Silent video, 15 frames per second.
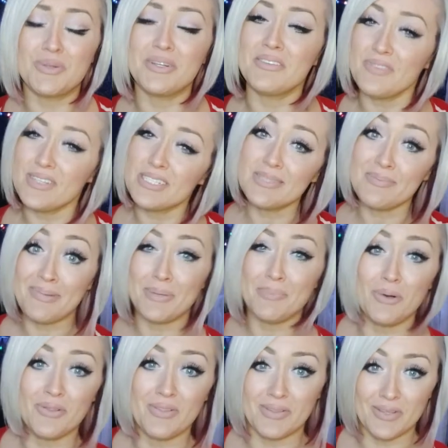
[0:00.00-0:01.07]
convince
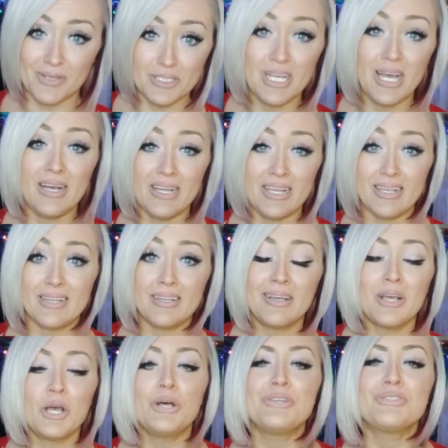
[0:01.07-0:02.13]
people that they're dying
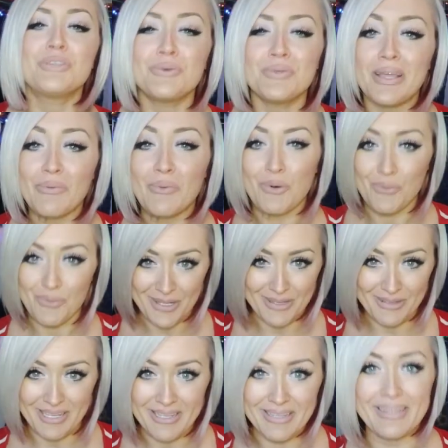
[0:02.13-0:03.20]
so they will
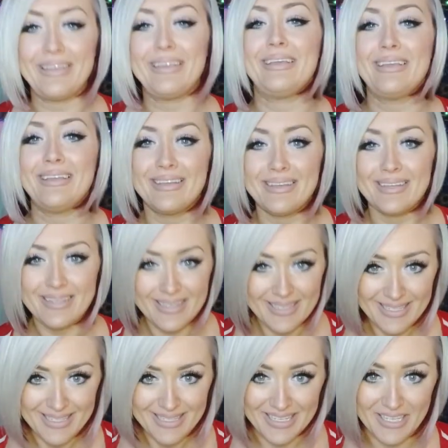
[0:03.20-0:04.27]
willingly
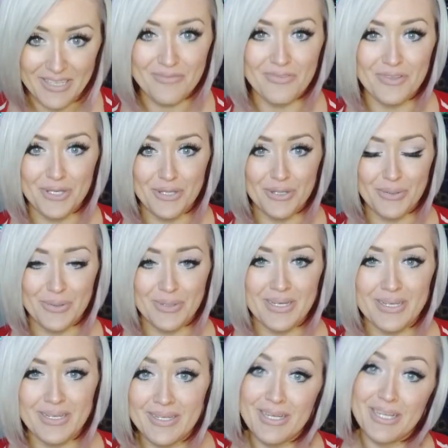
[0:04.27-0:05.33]
give you
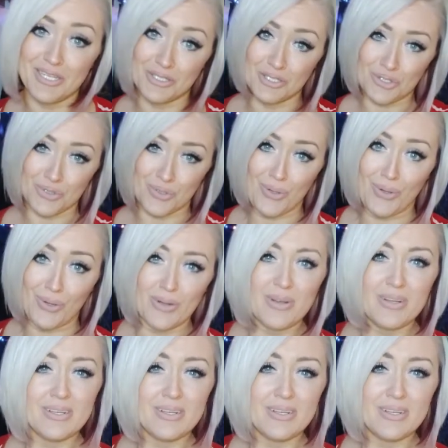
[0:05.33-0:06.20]
control.